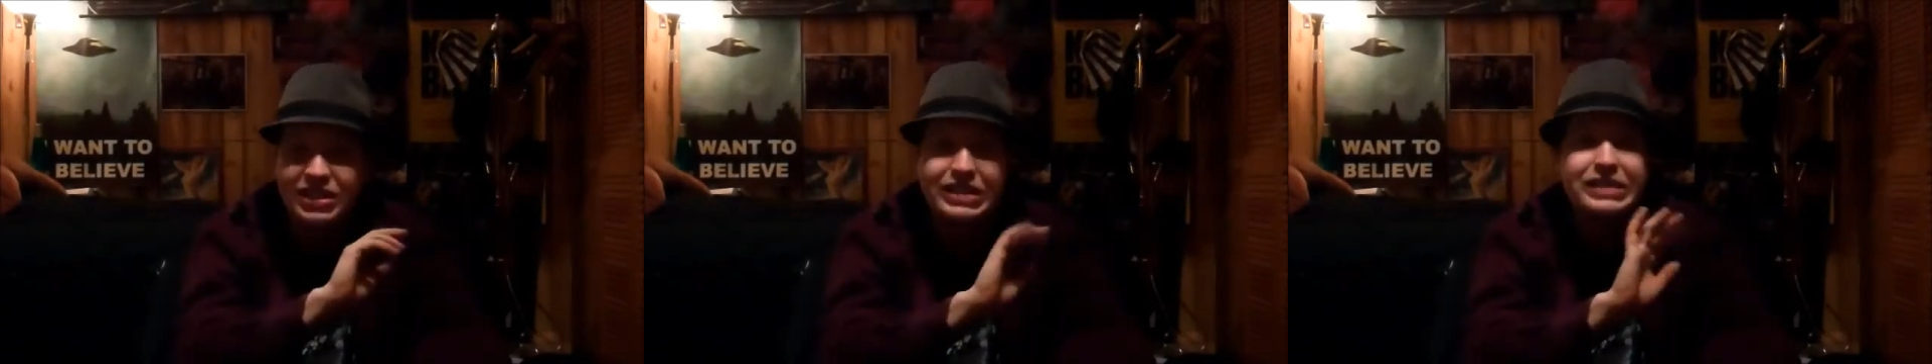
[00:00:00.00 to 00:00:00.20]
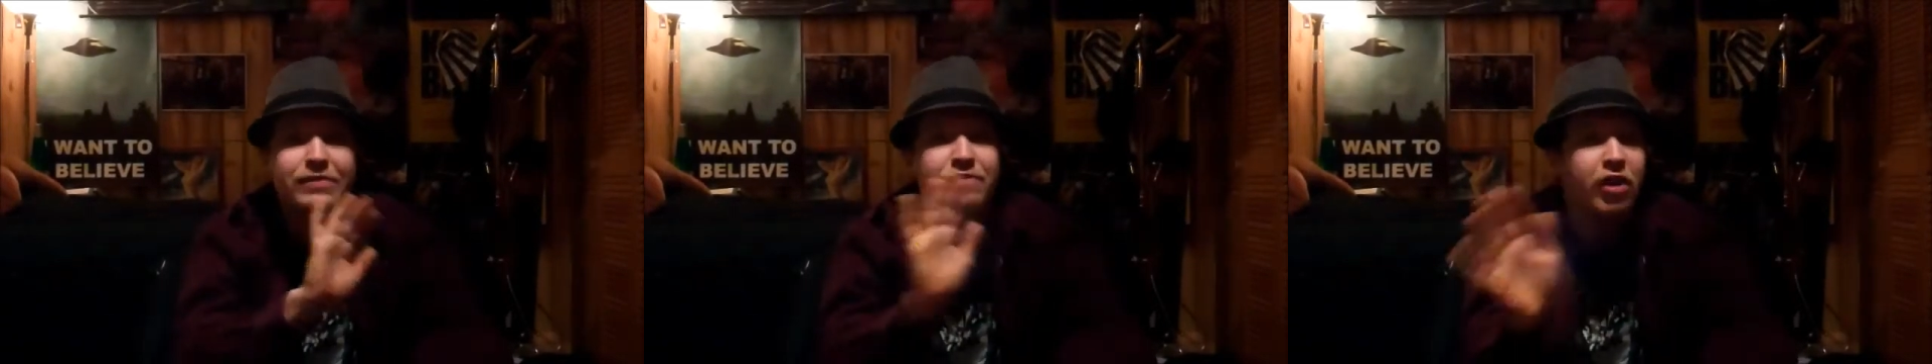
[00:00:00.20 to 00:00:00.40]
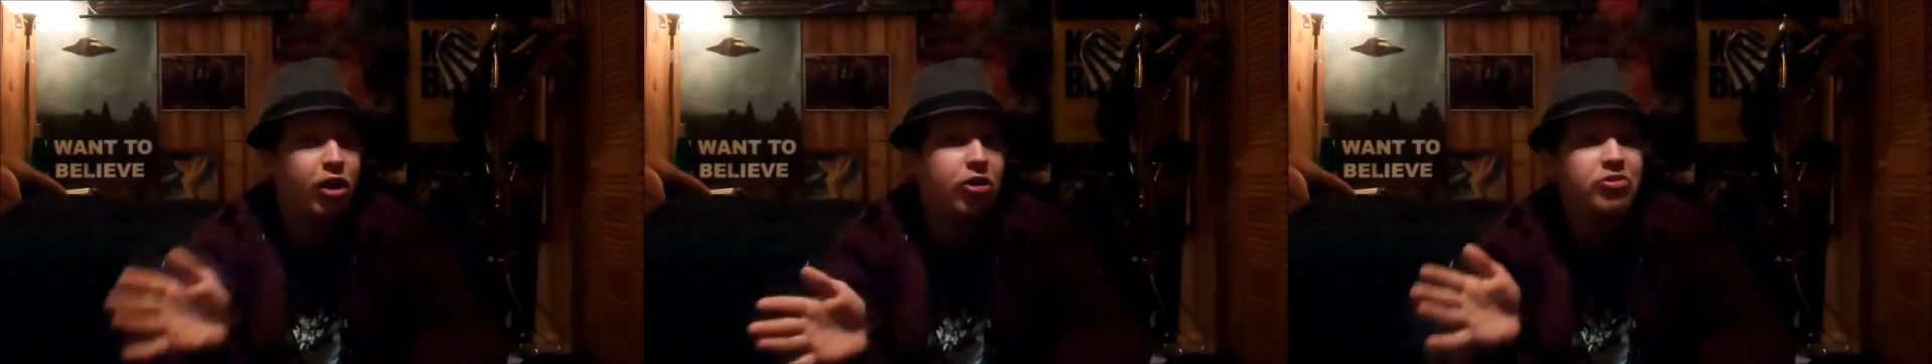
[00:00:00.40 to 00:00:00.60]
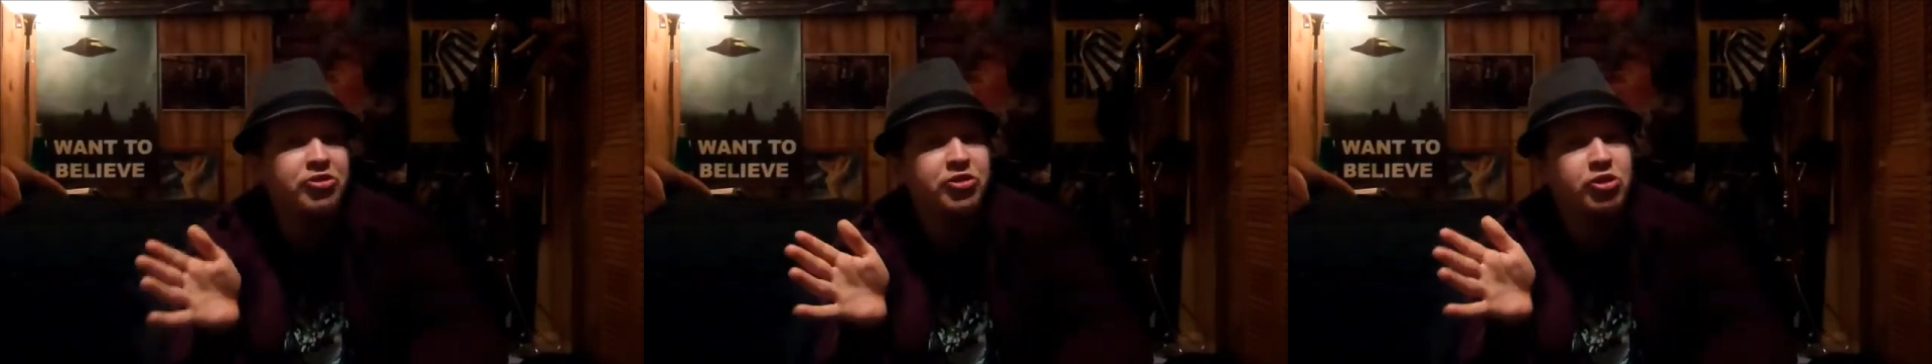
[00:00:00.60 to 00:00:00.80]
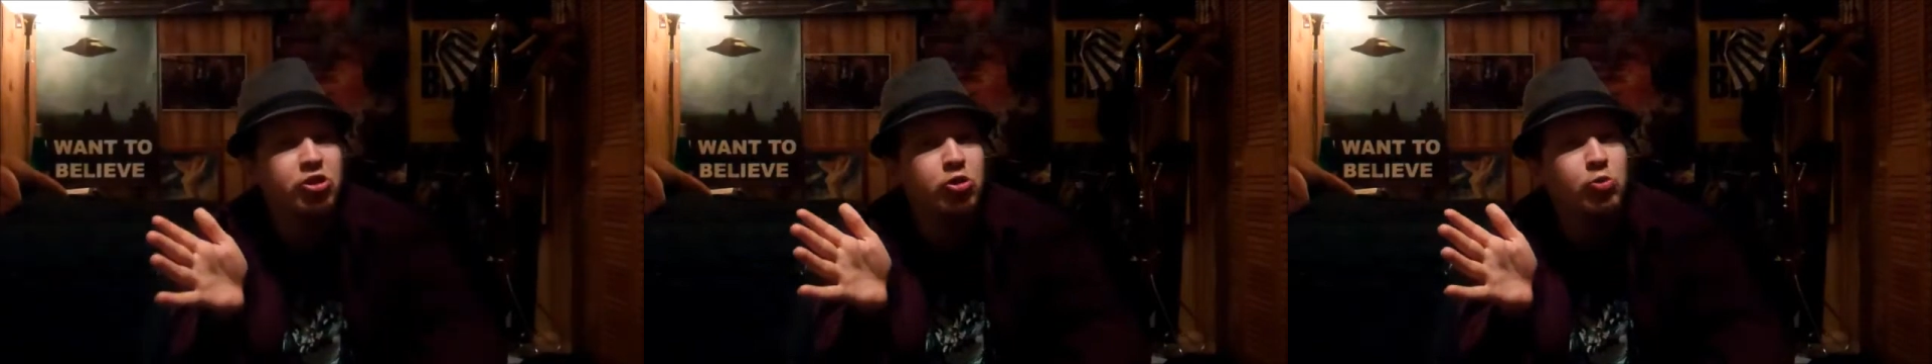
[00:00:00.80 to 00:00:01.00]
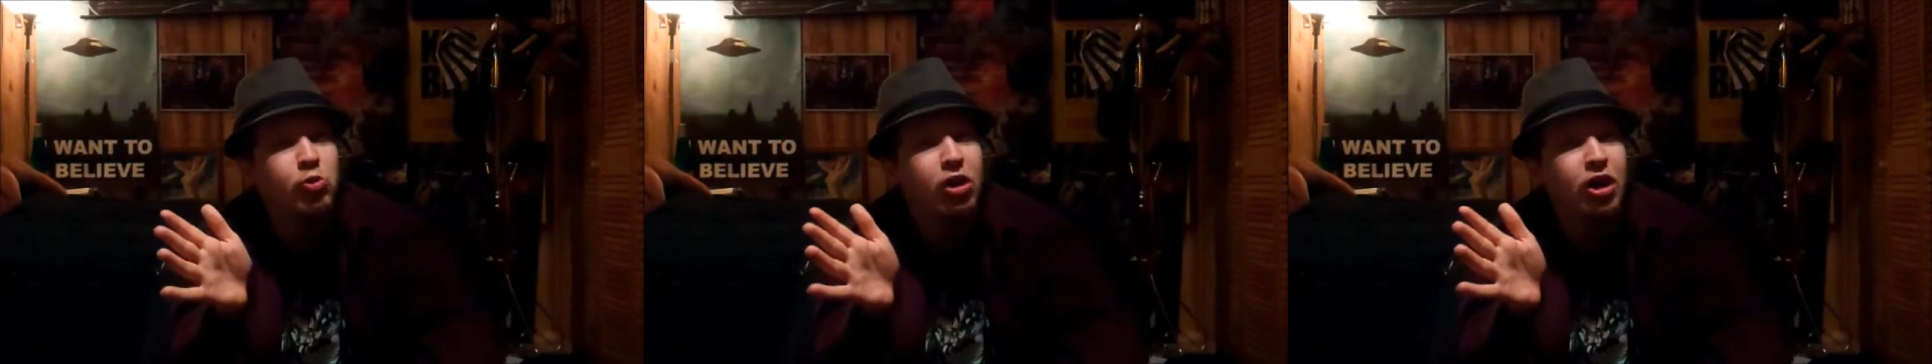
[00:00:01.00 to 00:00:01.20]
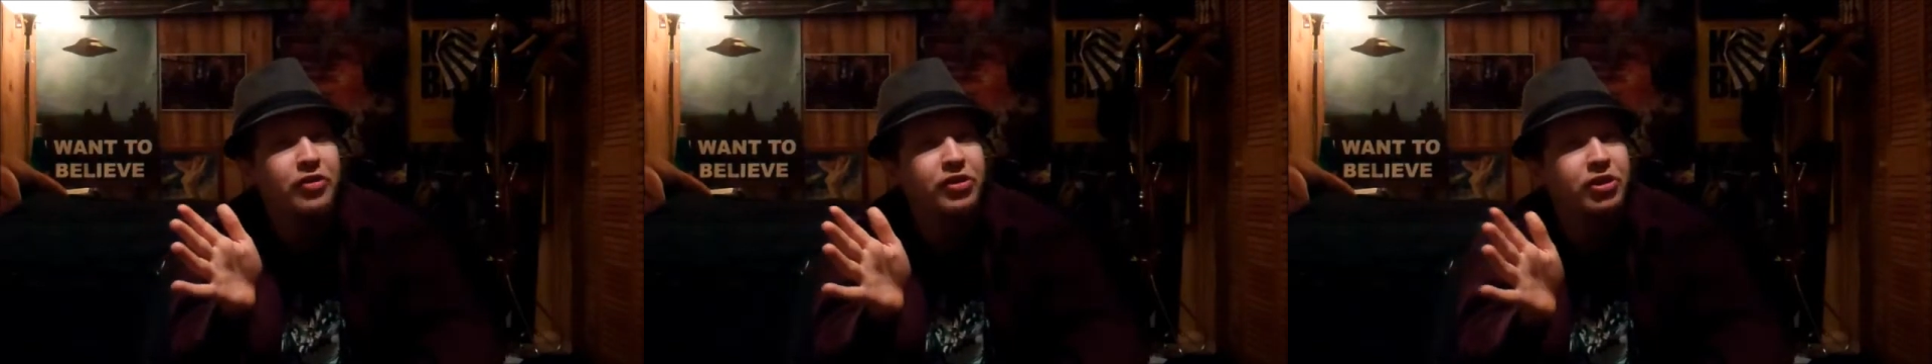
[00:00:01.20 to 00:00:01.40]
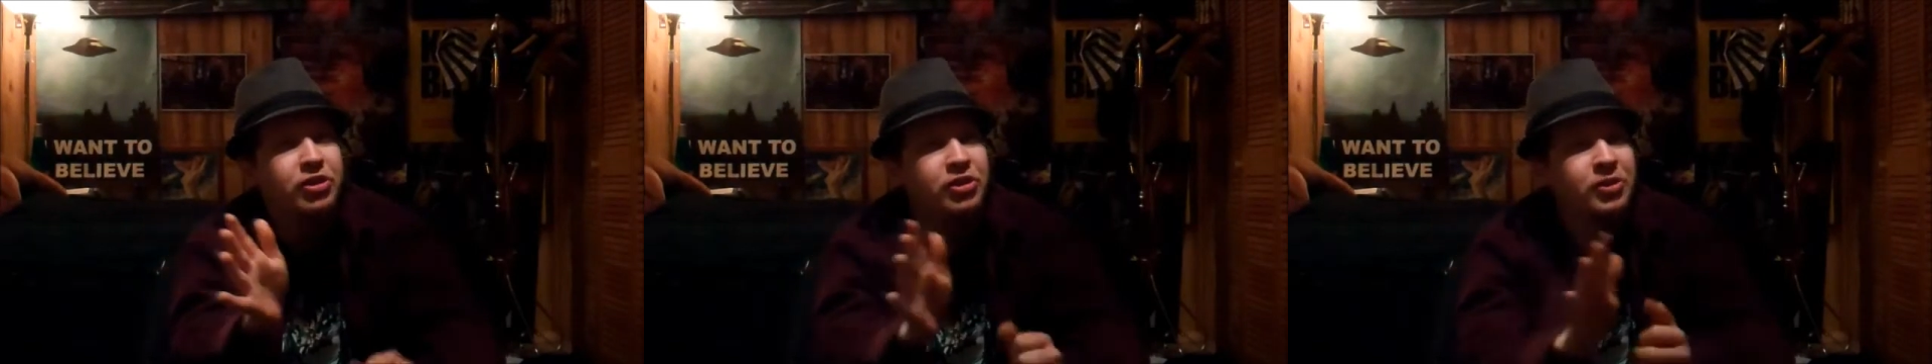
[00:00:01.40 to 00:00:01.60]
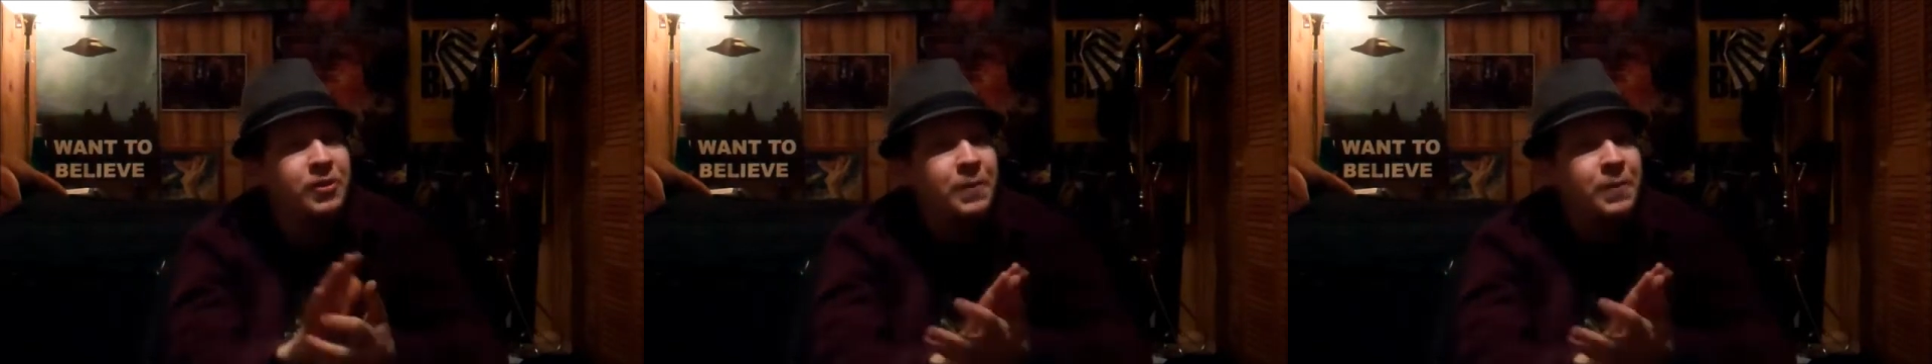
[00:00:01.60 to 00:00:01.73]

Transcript: and falls into the water.